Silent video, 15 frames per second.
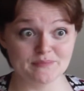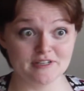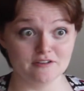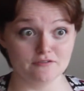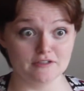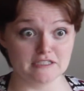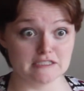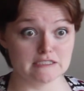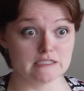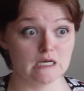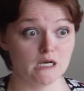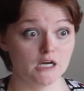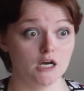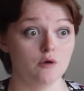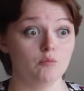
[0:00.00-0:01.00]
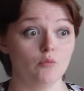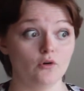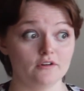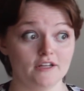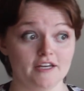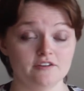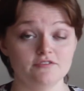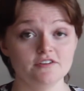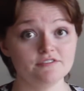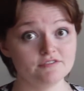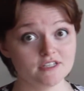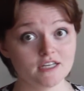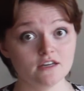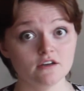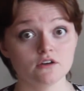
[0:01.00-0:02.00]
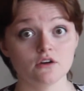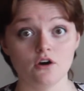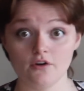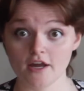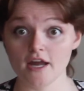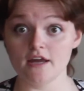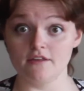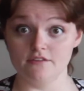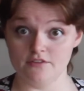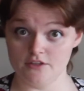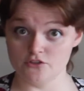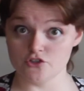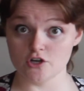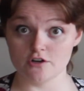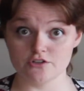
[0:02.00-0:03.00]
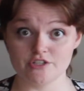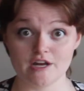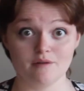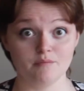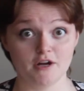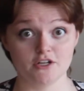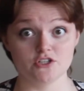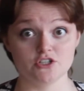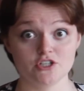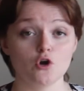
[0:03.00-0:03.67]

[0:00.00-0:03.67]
If it's more like 50, okay, then charge that much.